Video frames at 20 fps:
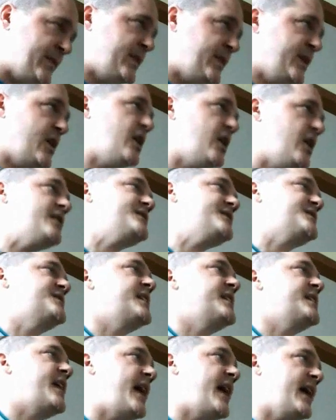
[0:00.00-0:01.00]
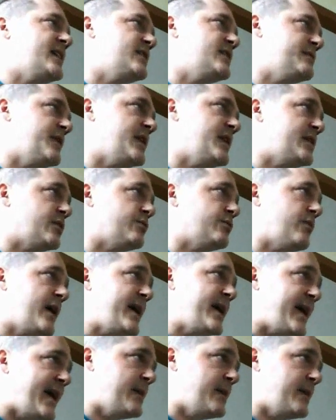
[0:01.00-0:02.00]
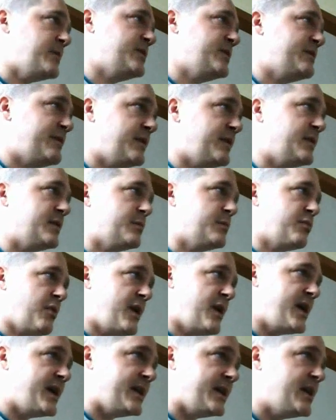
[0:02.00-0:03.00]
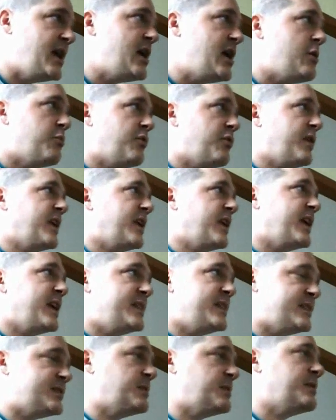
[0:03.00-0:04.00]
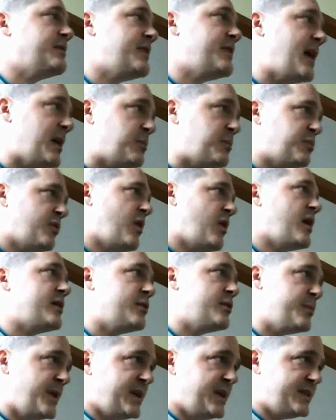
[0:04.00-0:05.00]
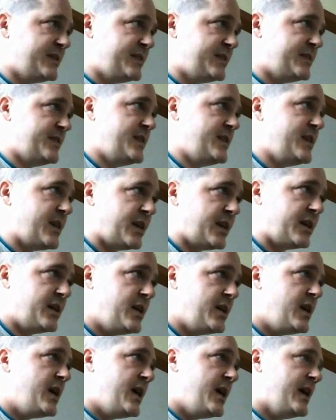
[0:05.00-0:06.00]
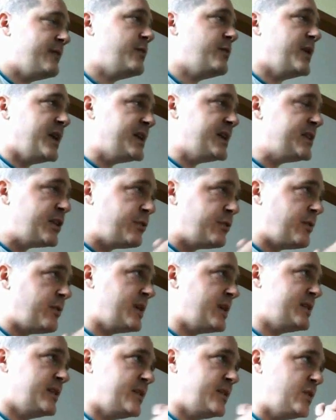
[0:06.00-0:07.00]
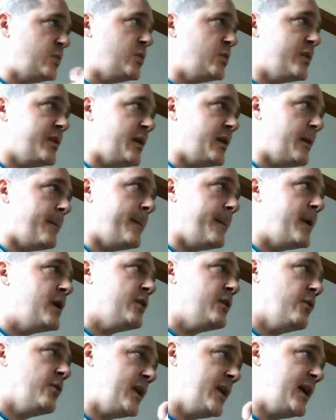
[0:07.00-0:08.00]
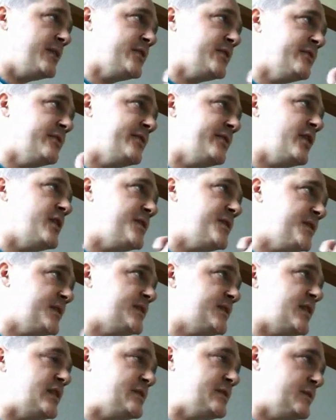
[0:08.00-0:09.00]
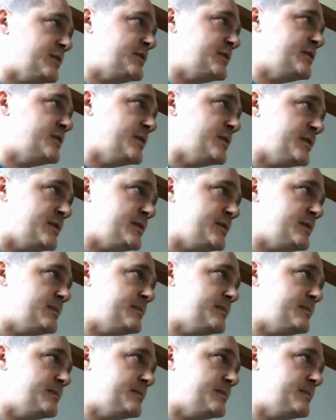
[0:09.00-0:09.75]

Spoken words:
The arts tend to activate the right hemisphere of the brain, bringing in some of that broader-based thinking. If we integrate the two of them, we're going to have some very successful students.